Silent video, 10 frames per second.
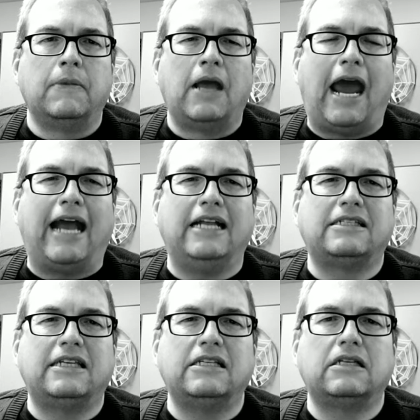And it's
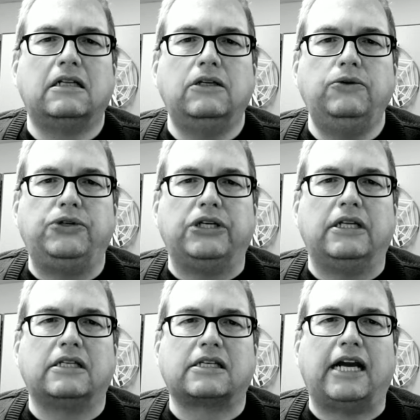this illusion
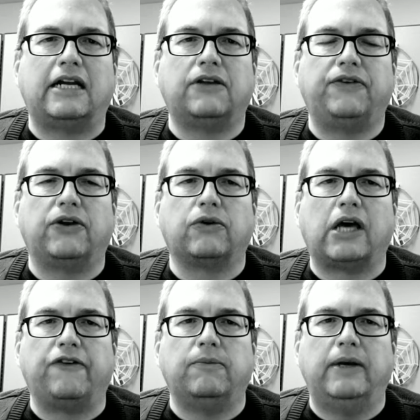that scared the federal
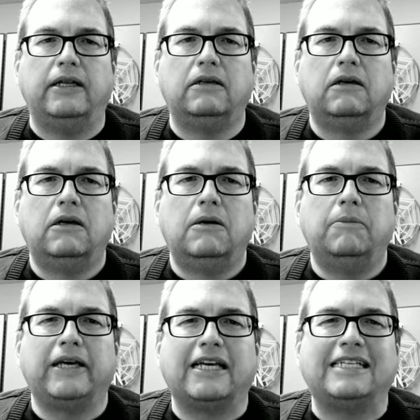government,
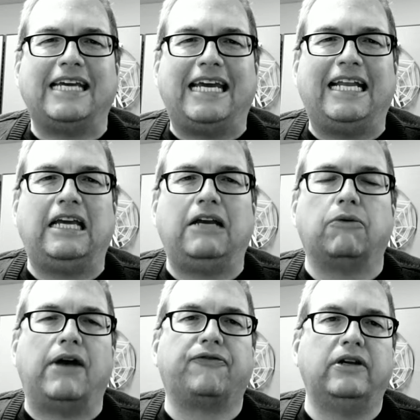because any
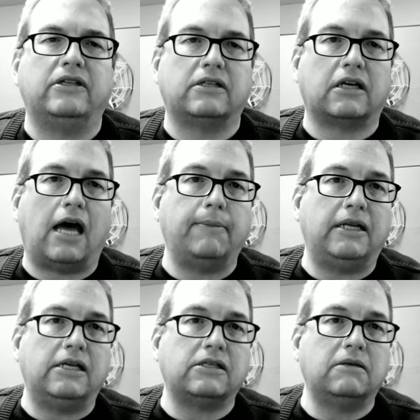reference to
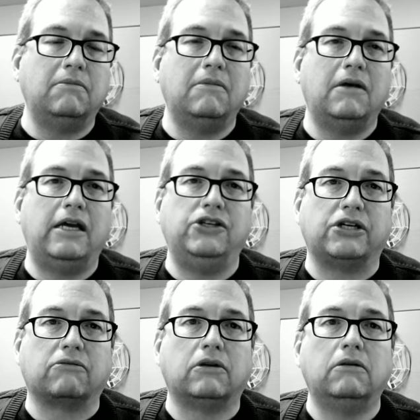communism in
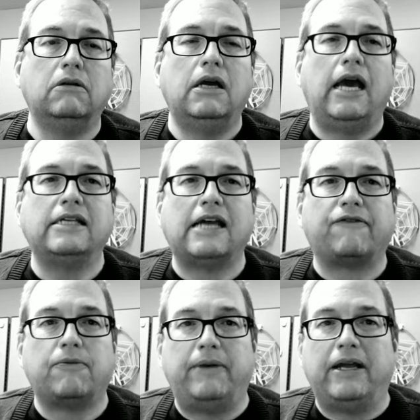general has
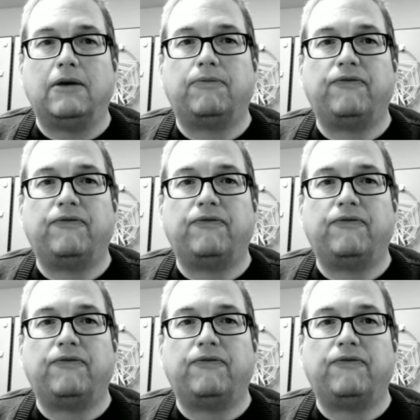never been